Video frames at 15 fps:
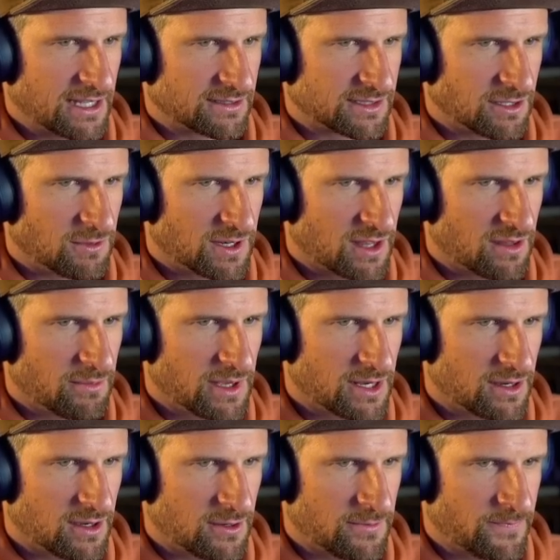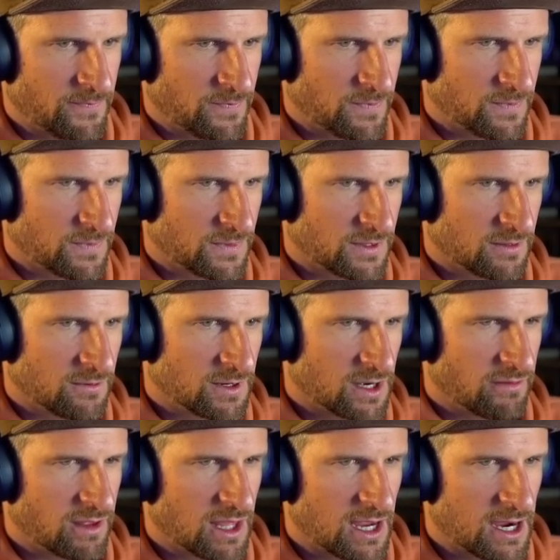So one in the middle, one
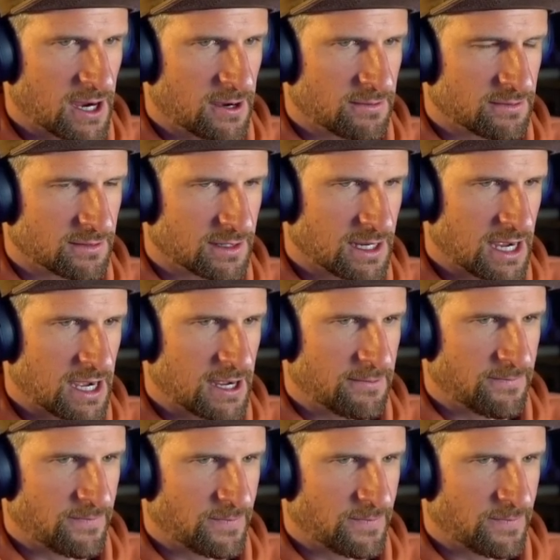over there. Okay.